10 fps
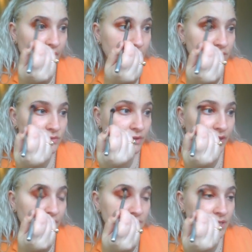I just really
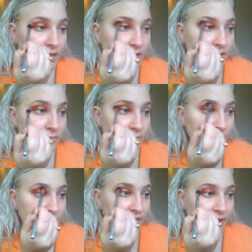like to
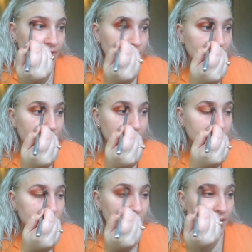buff out that
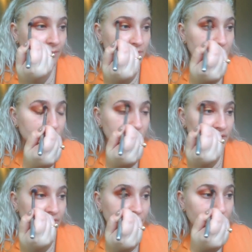top, especially because
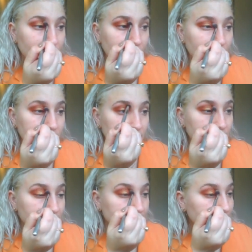I have pretty eyes and
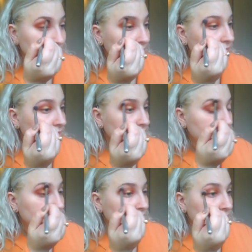everything.
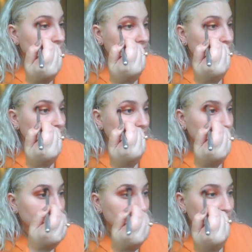It
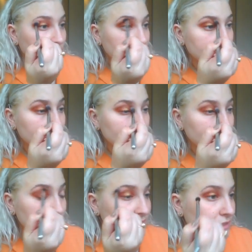can look a little
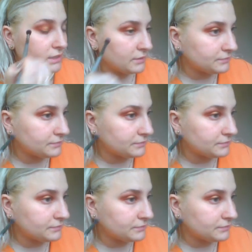messy.